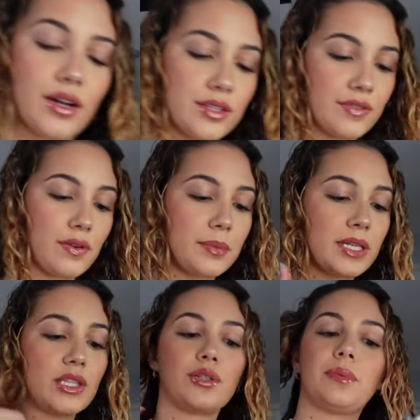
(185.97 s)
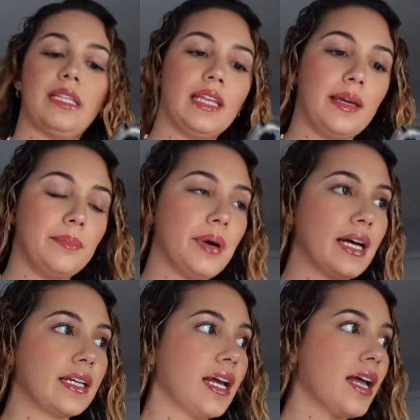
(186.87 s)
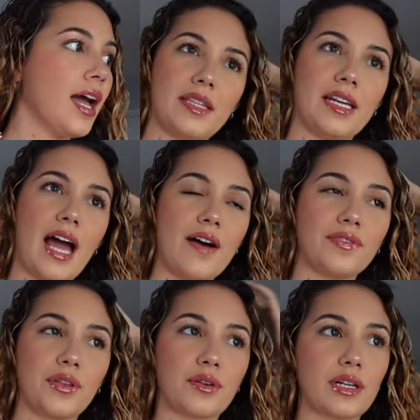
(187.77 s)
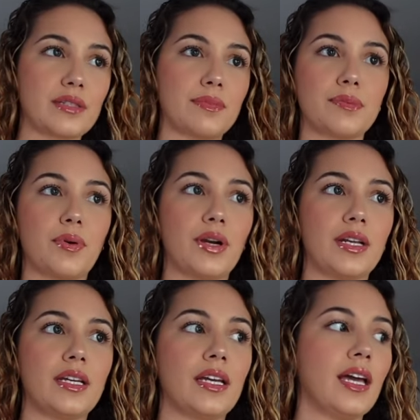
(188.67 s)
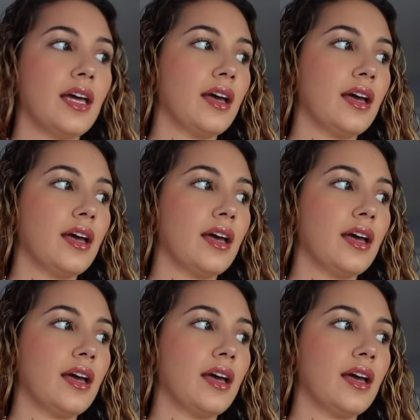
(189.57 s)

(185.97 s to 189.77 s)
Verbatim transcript: on to filming a little bit late. But and then after the Christmas party,